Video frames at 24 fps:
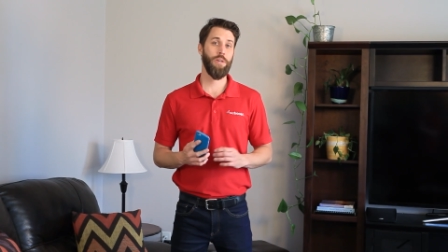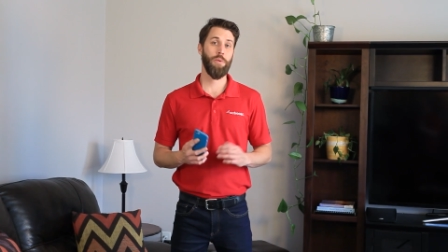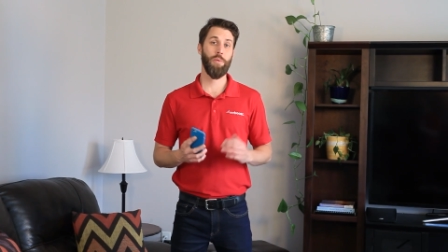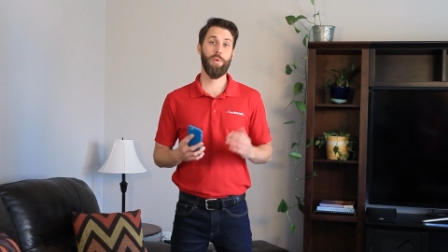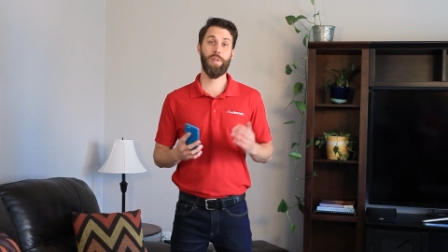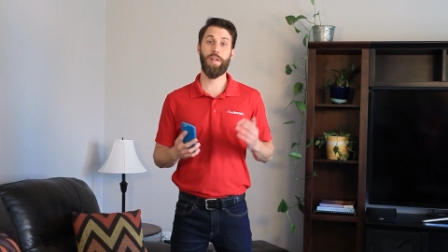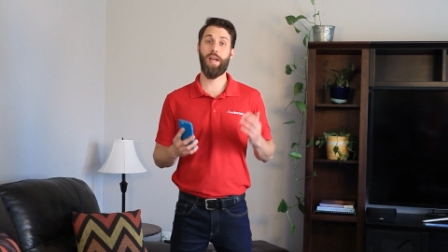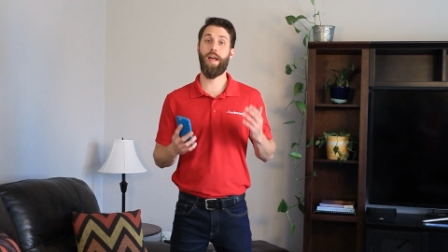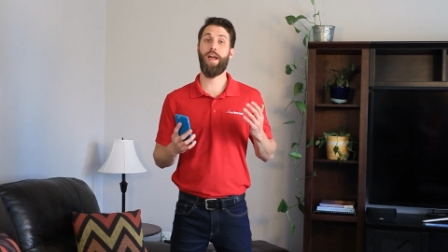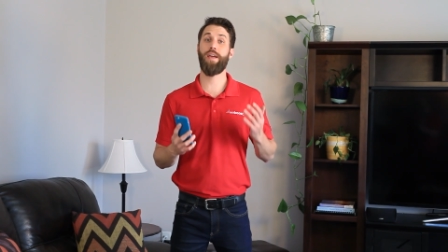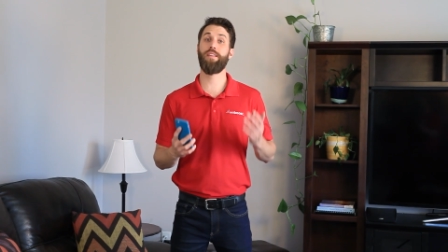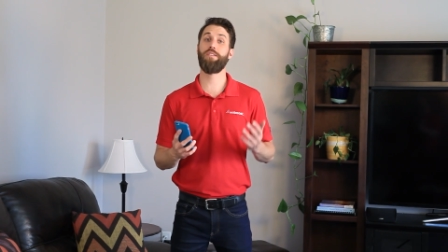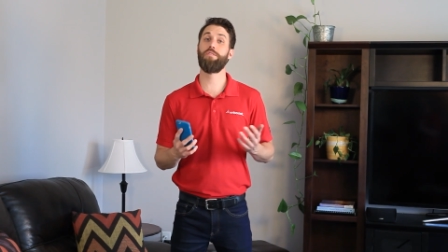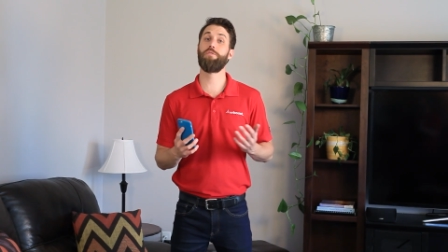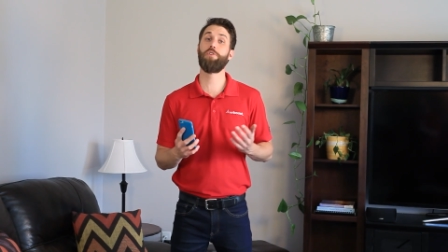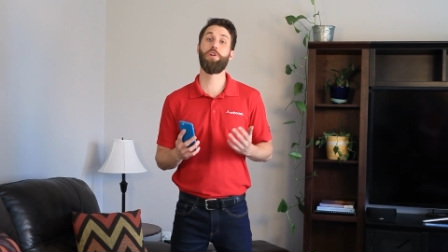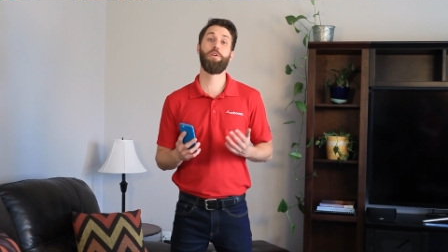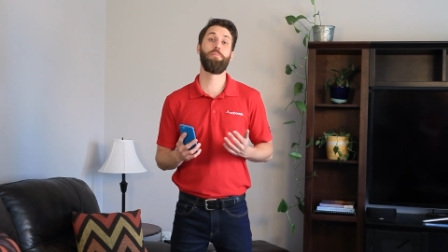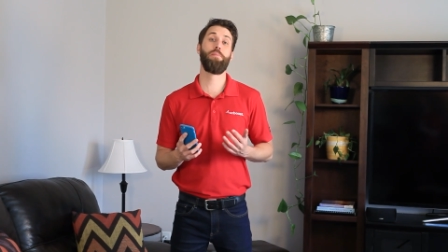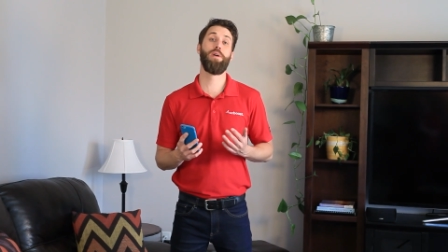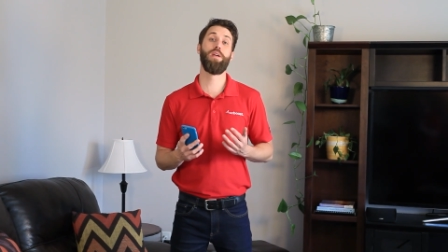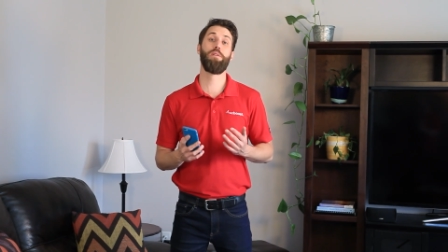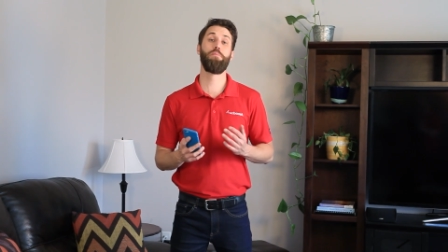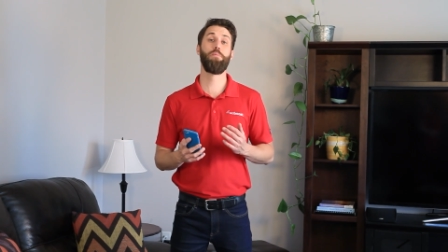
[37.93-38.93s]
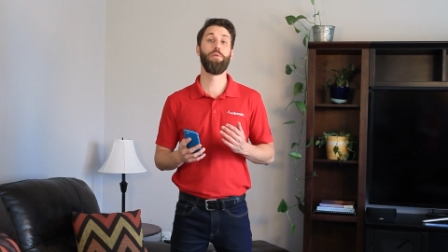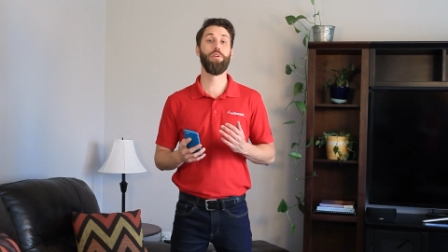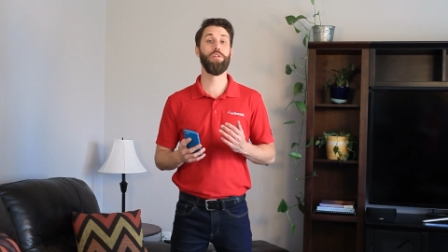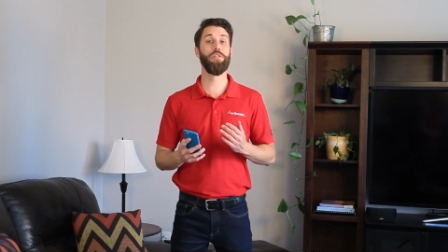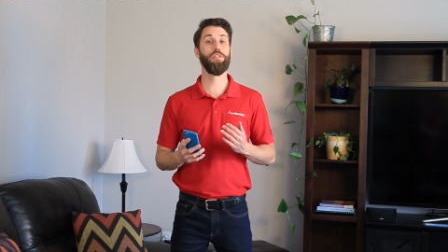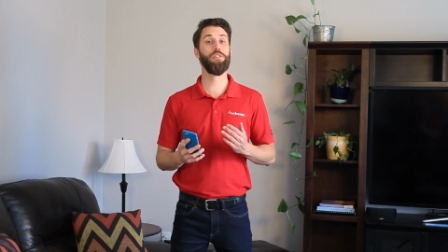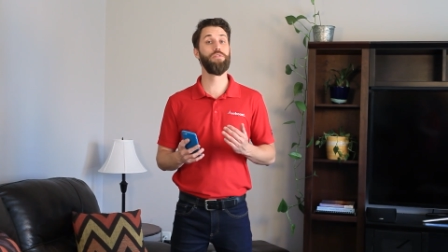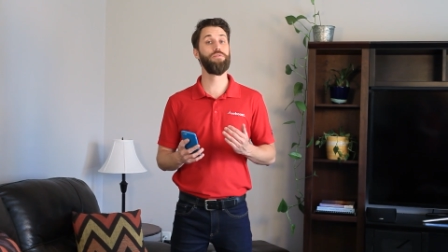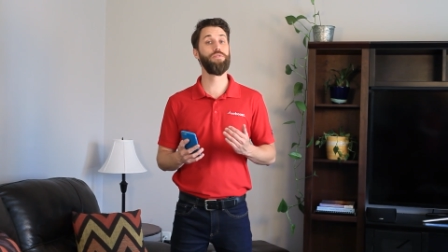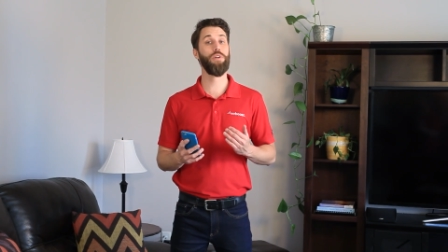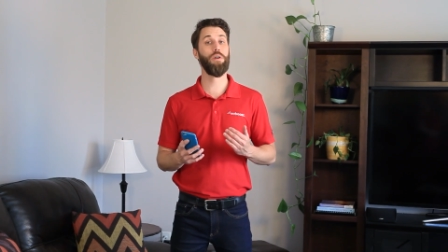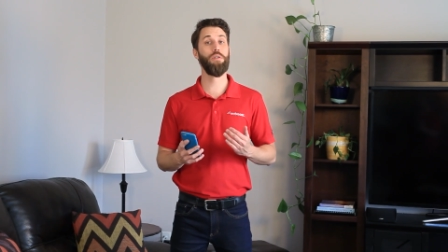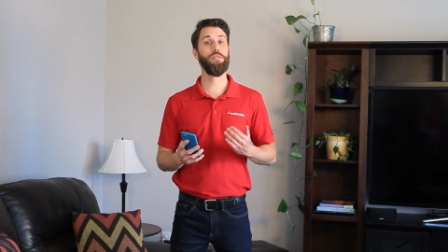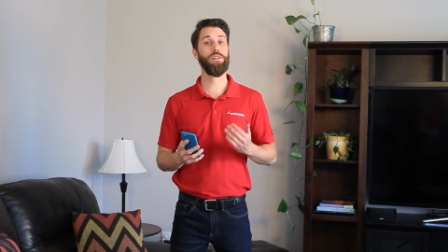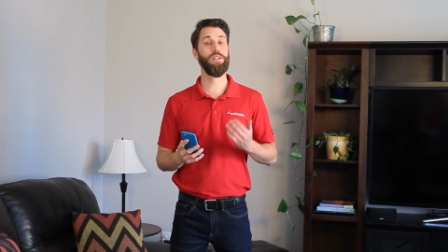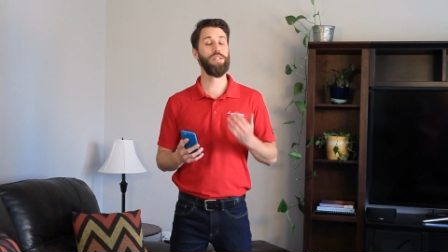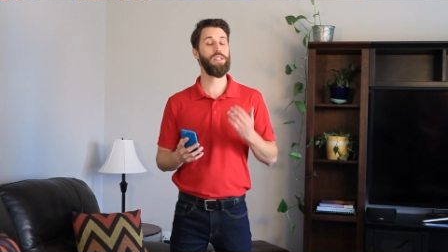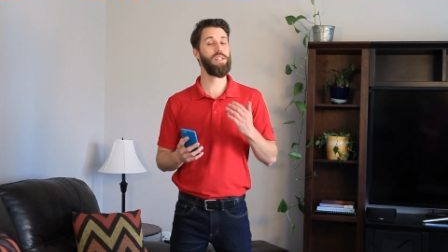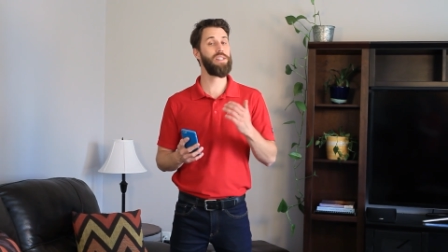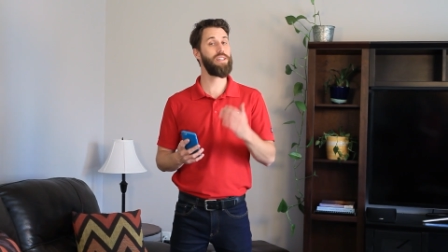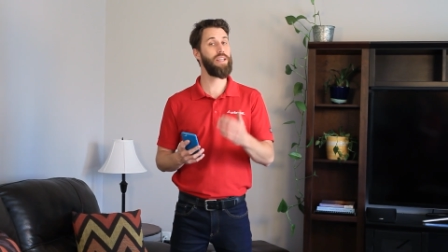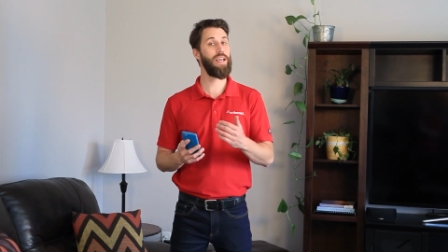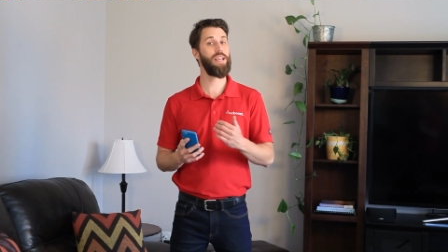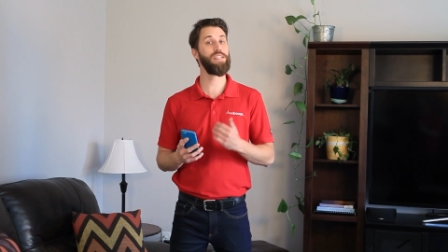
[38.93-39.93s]
We'd highly recommend putting your phone
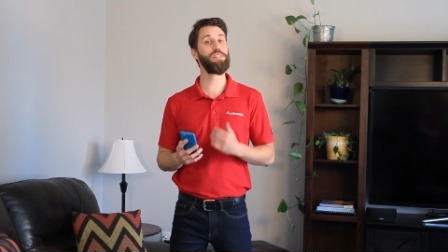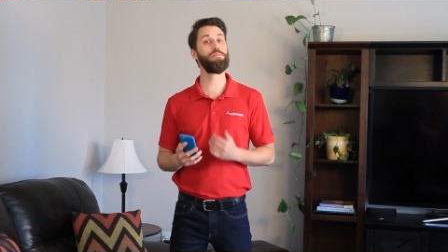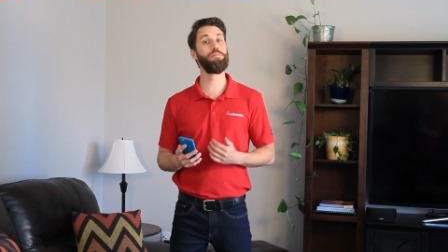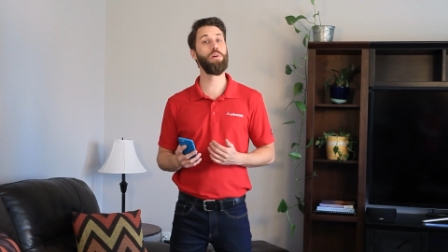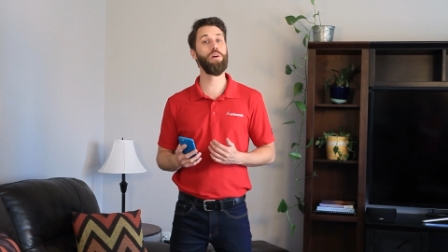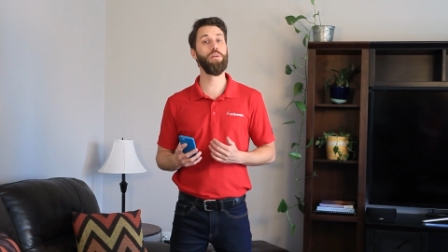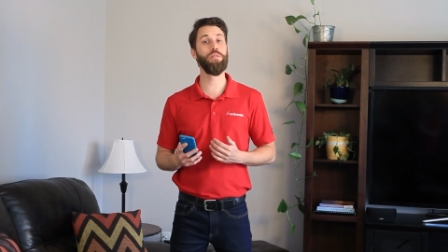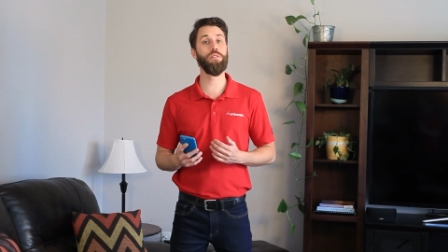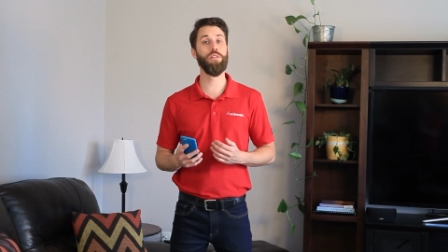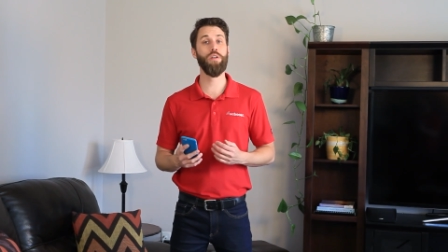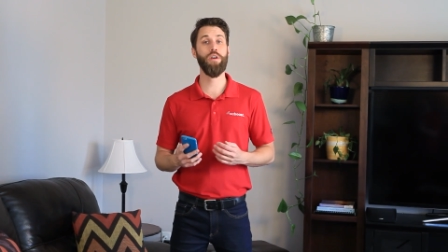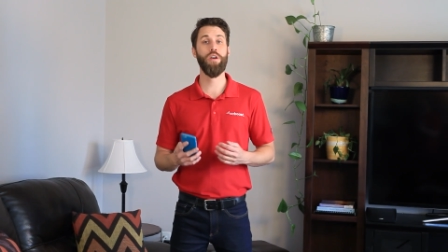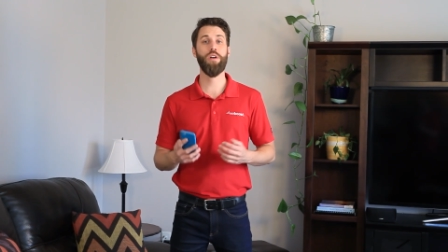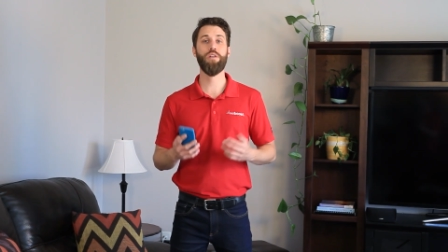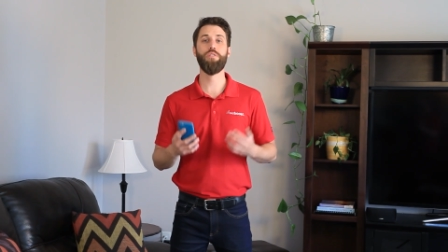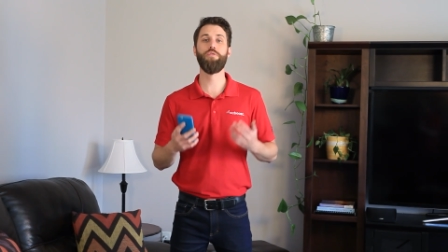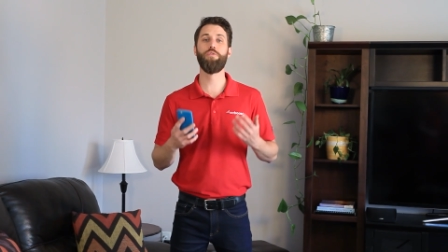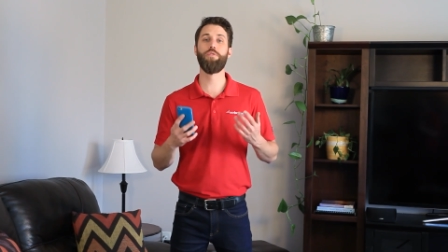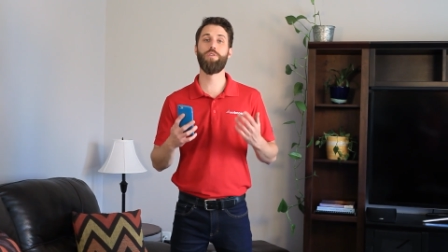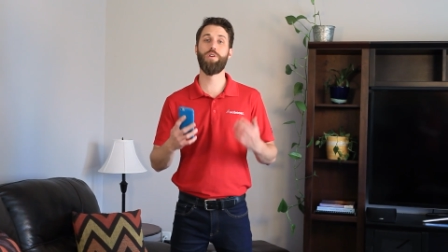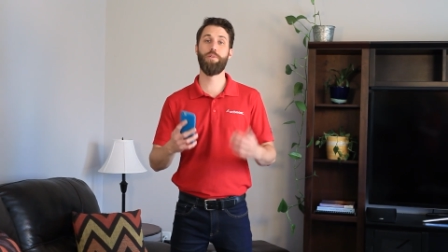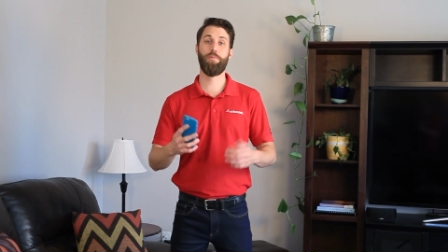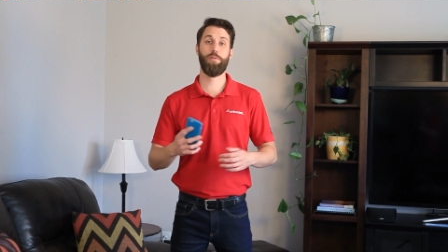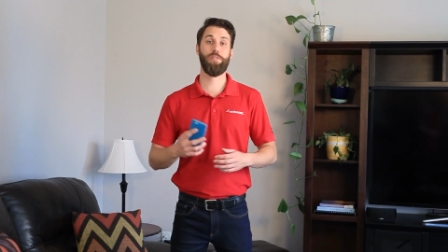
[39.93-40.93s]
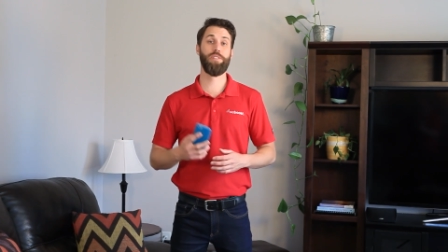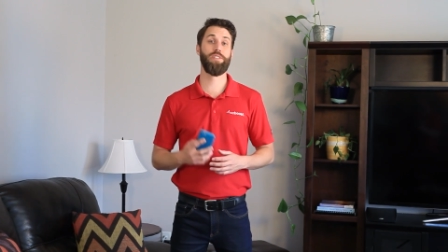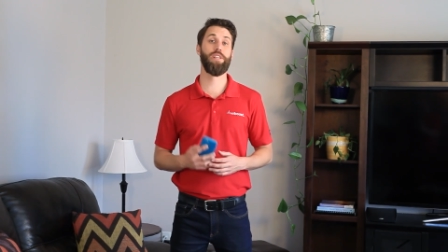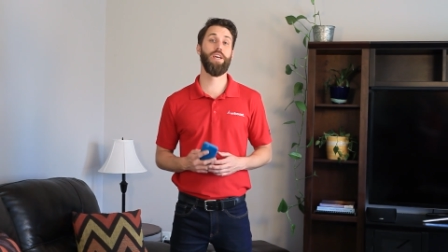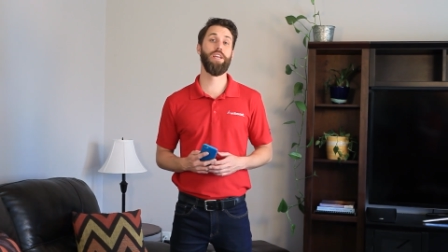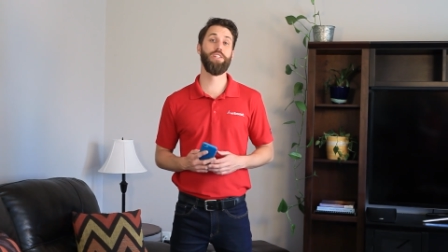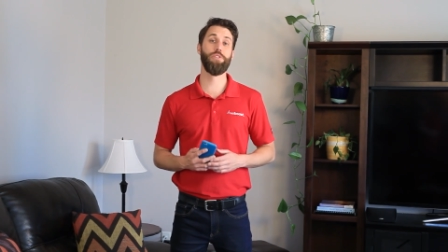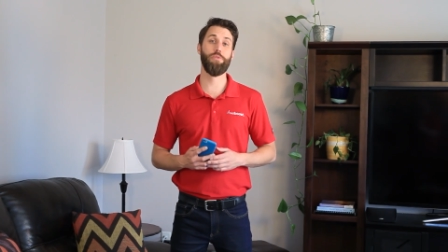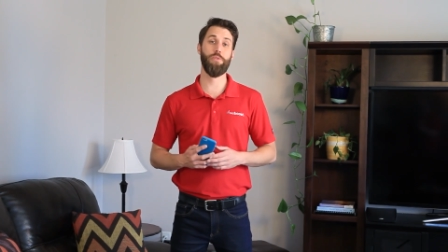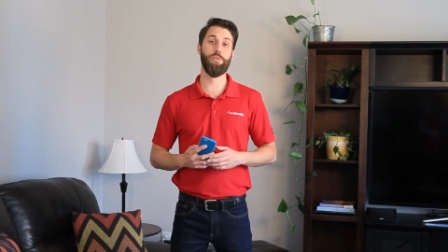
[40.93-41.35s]
into test mode for a precise